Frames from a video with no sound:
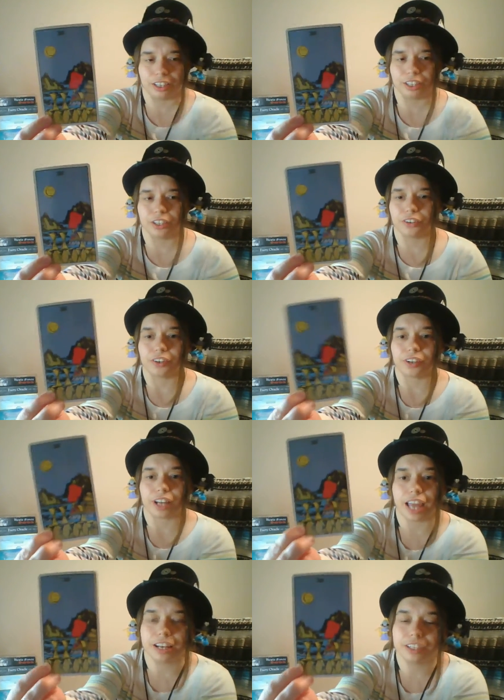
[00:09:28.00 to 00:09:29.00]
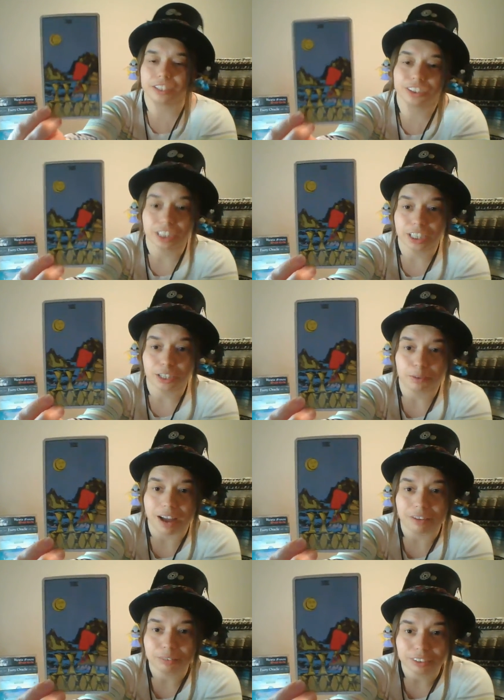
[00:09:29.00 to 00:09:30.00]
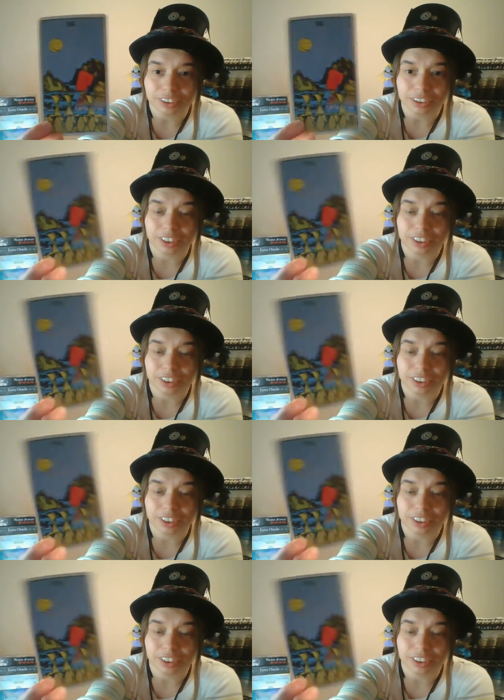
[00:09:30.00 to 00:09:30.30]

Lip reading: your energy around.